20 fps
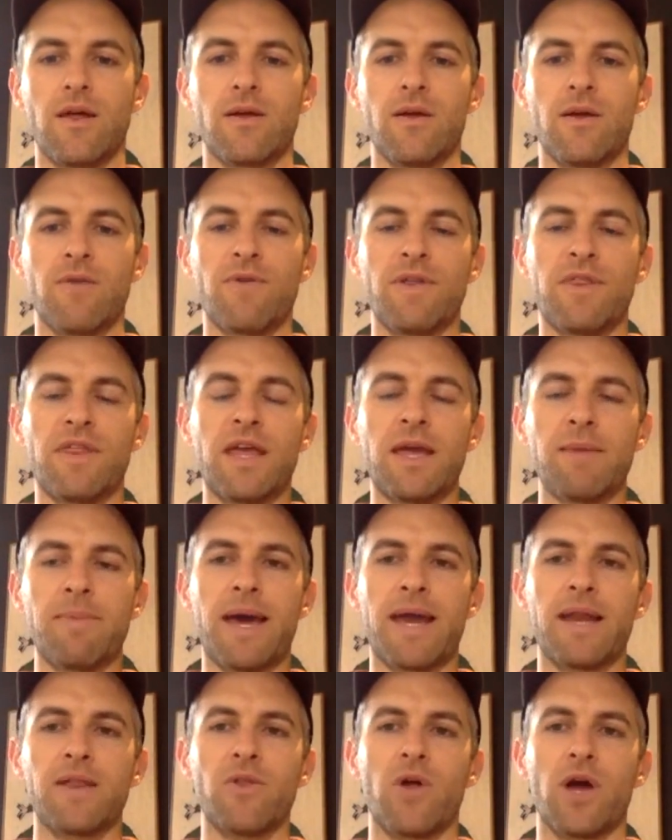if we think
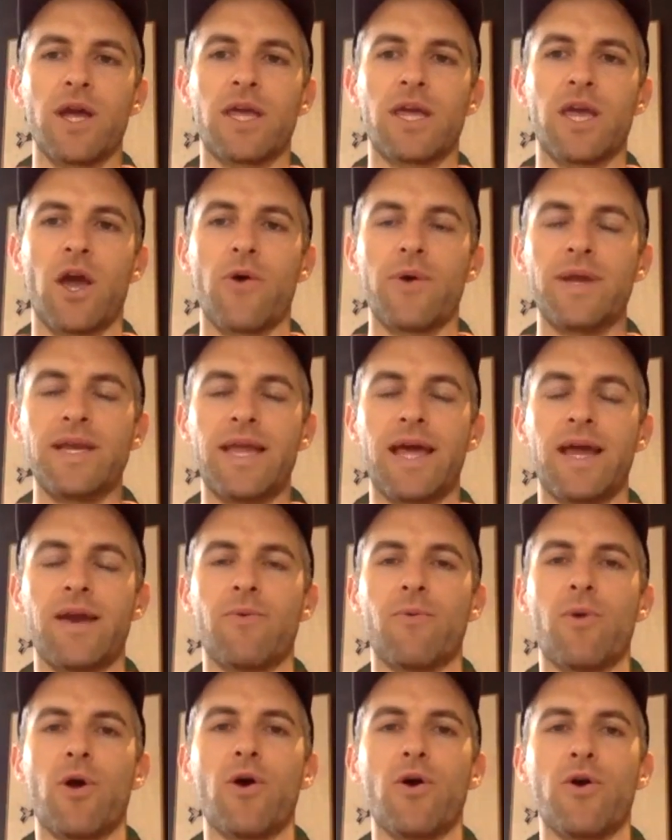about it like going down
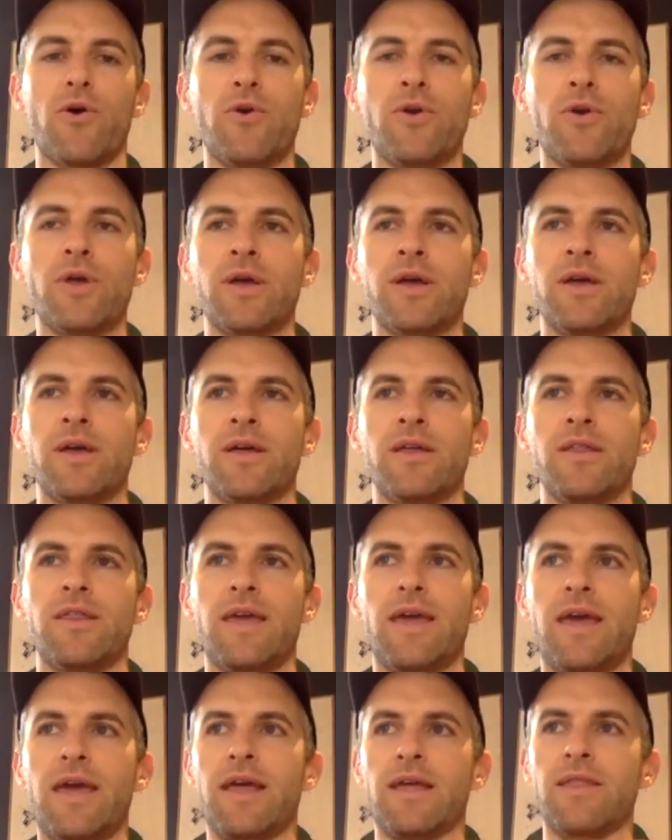a road,
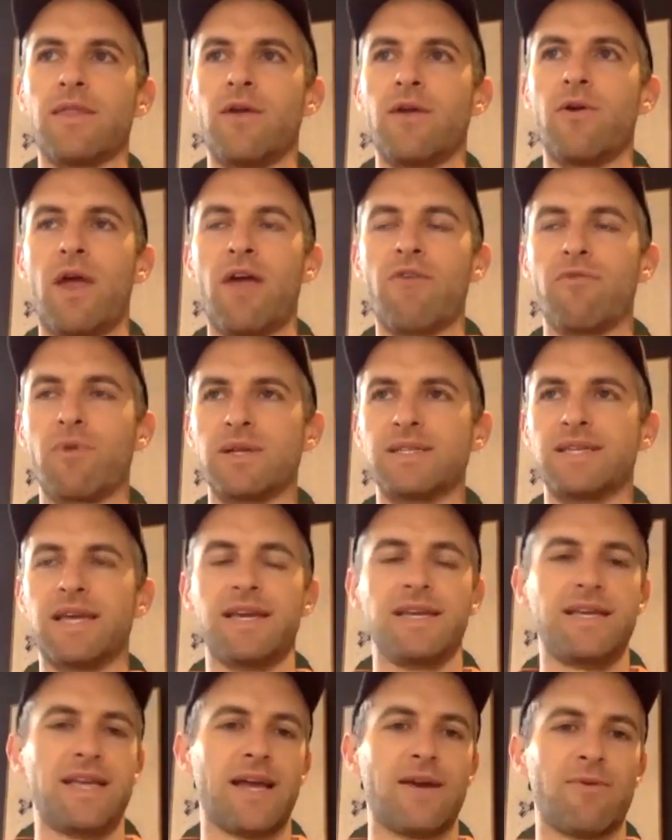everyone's
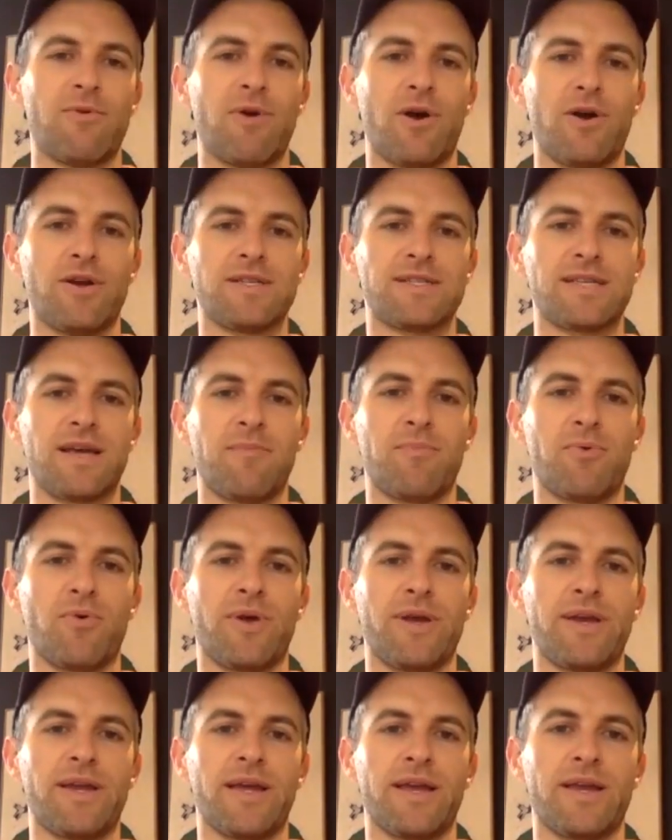heading down a road at some
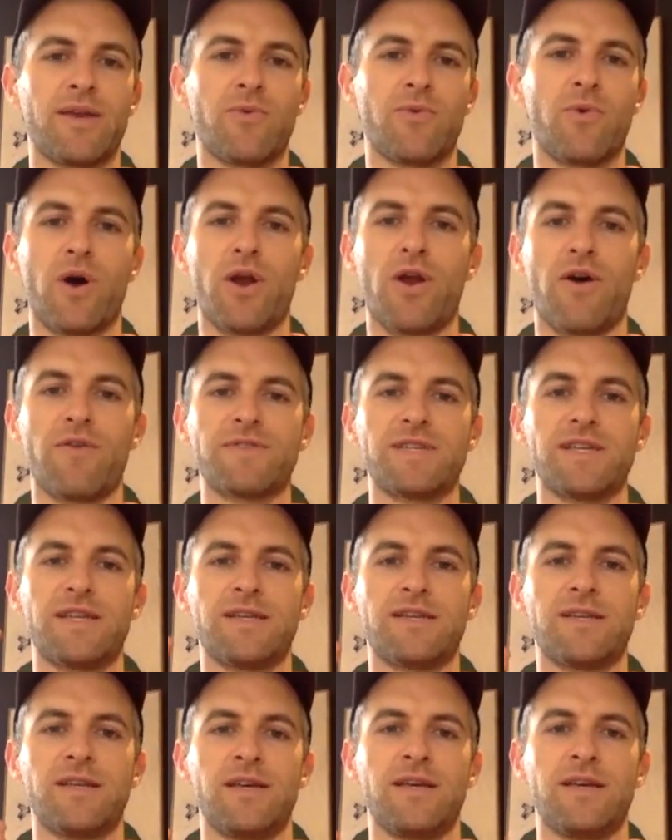point, and quite
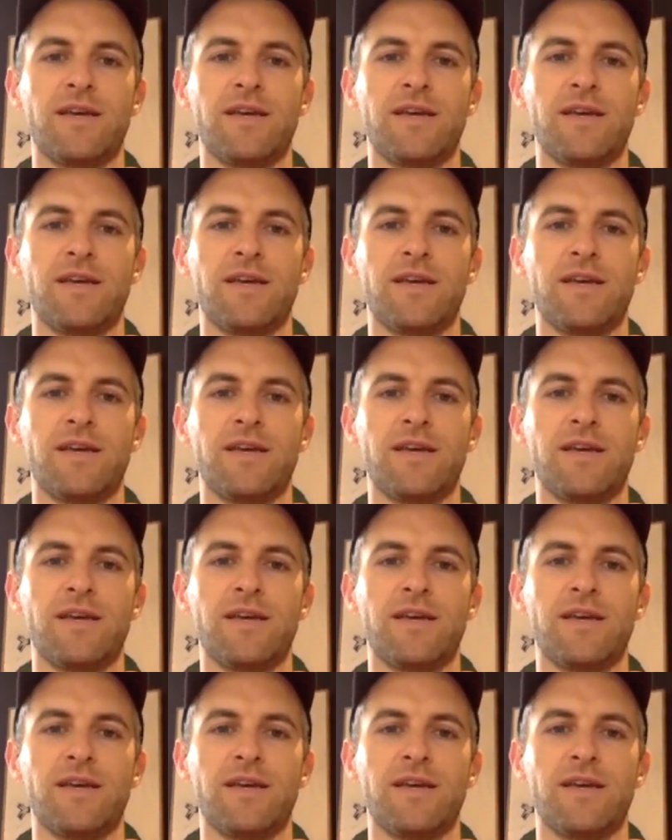often